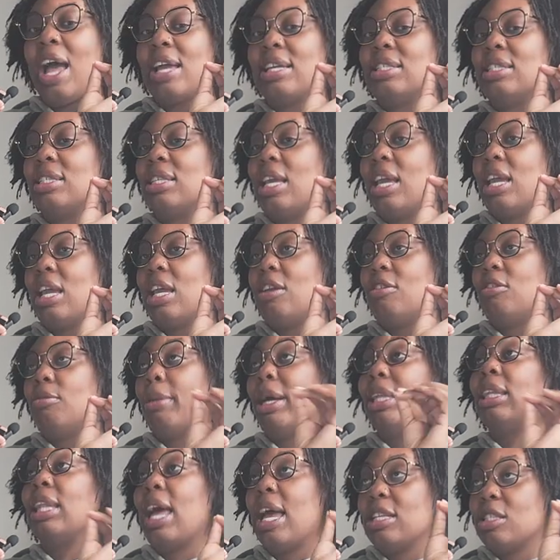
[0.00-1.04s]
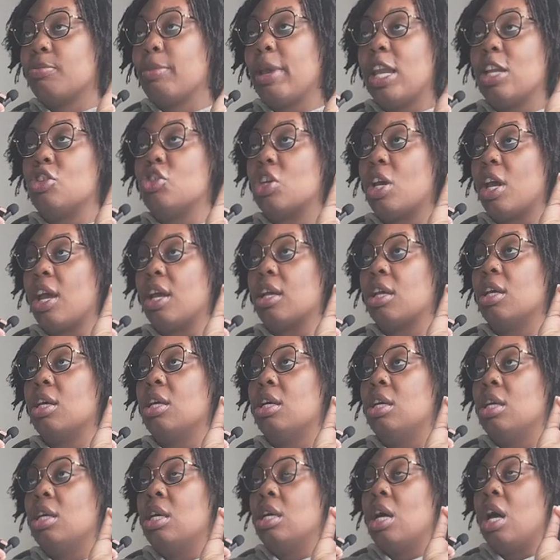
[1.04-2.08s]
I saved my last paycheck.
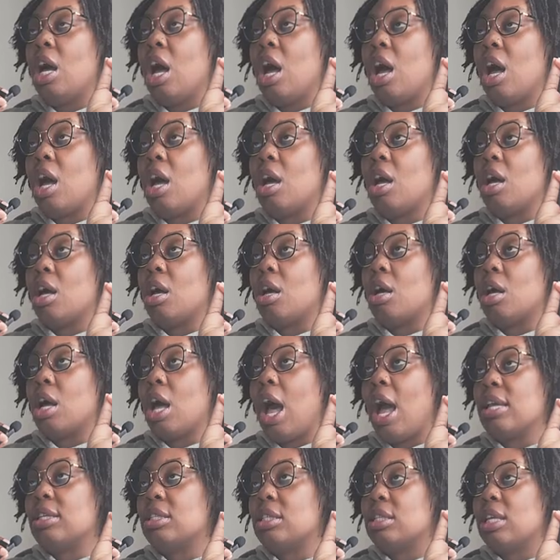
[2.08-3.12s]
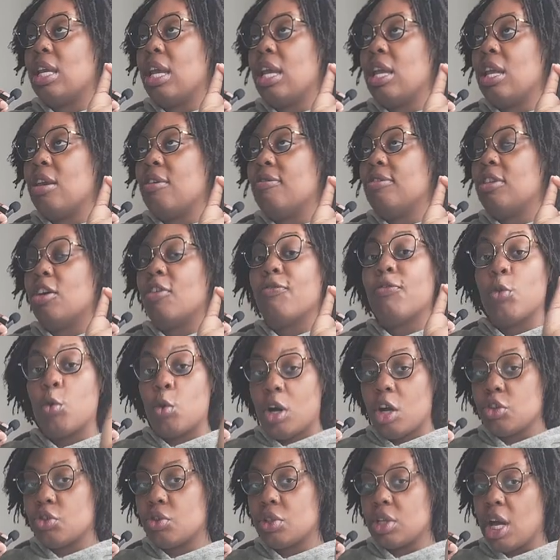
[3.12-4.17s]
I saved
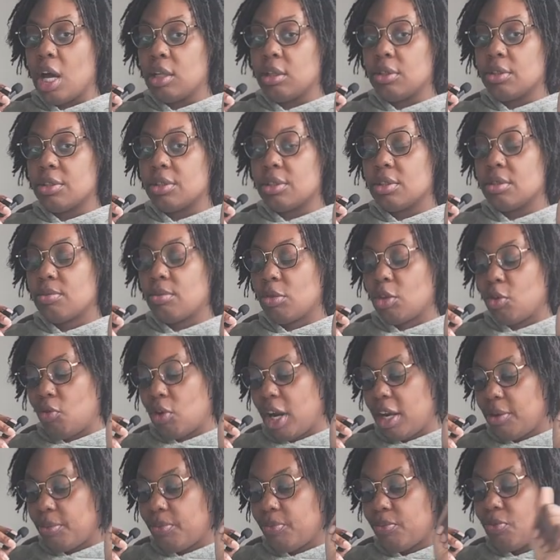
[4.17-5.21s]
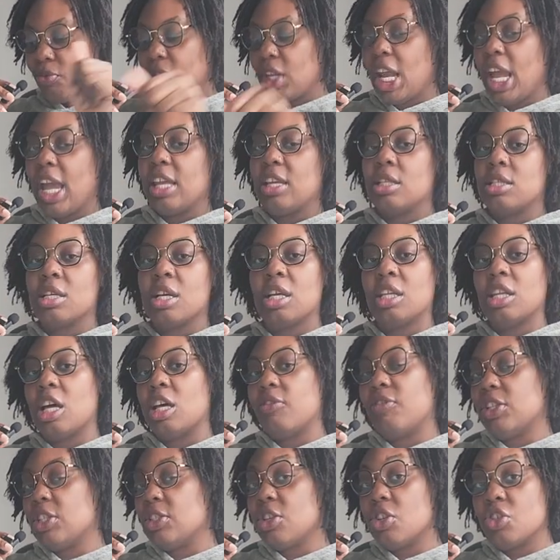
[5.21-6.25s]
$400, right? And it took a lot
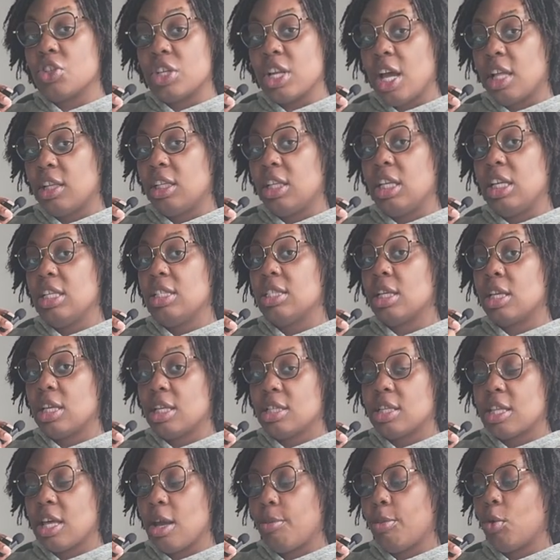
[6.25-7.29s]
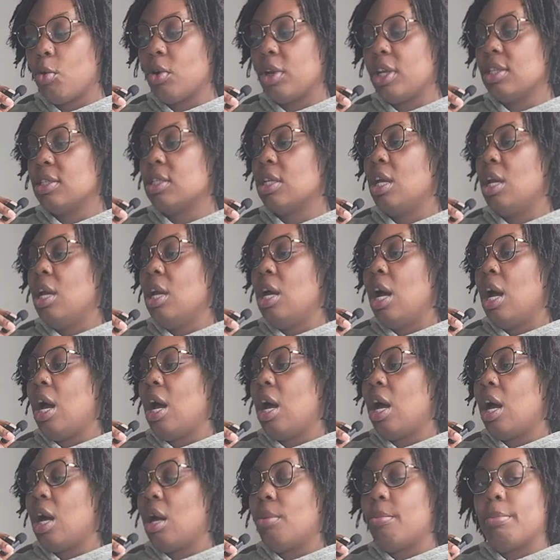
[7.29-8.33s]
of intentionality to get to that point,
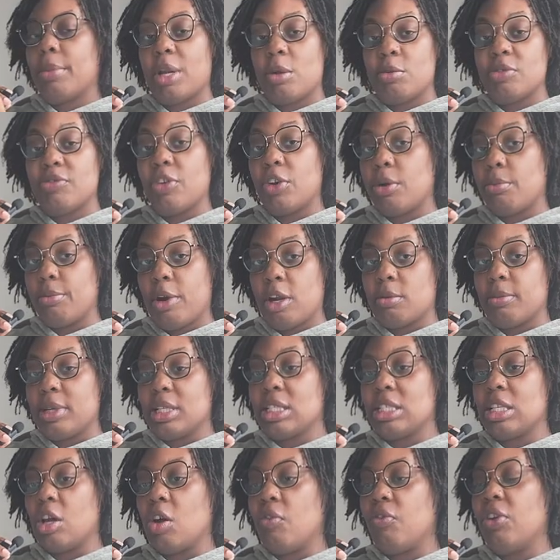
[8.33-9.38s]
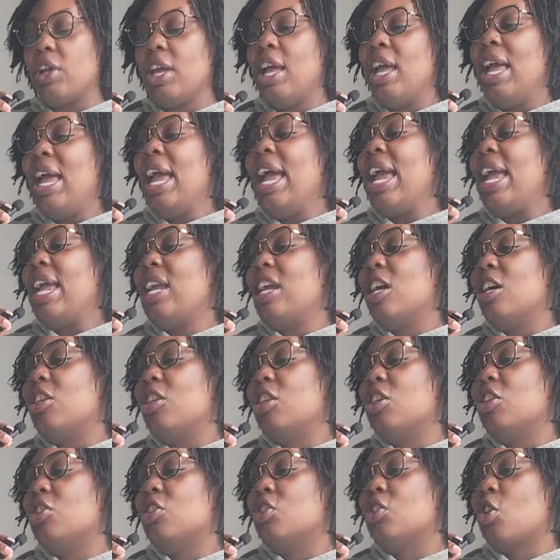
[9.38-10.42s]
but I was very proud of myself.
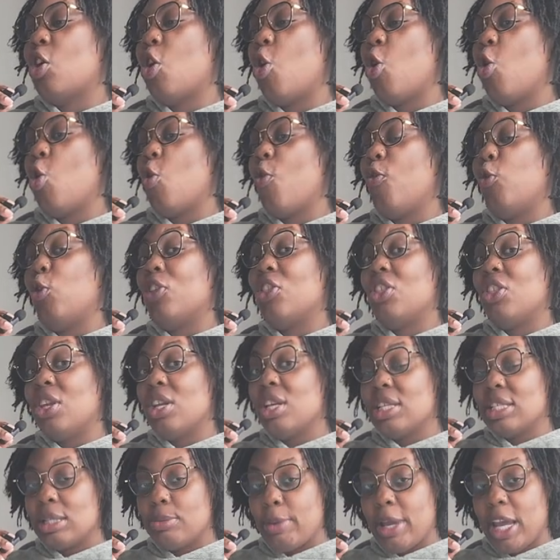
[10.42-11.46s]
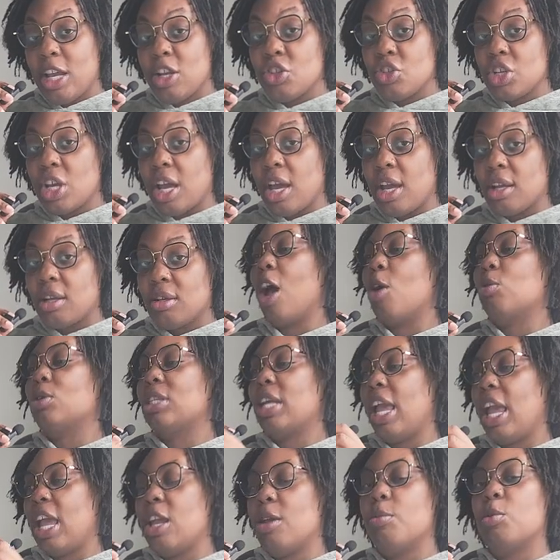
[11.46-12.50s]
And so for this paycheck, I was
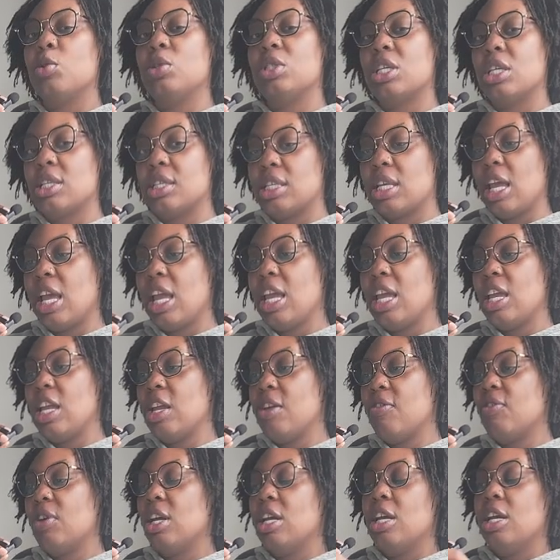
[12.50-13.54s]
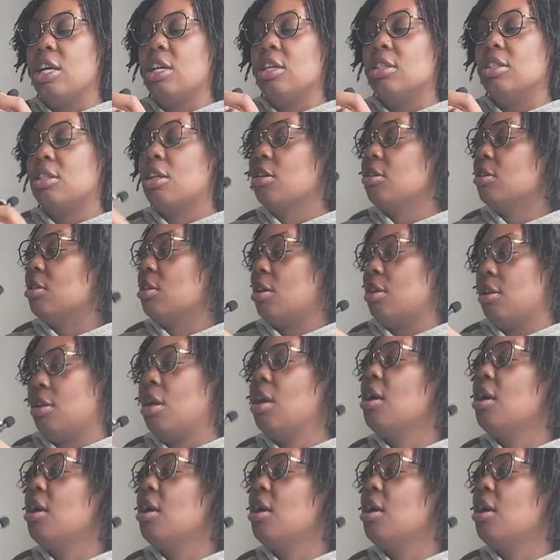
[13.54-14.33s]
able to save dun, dun, dun,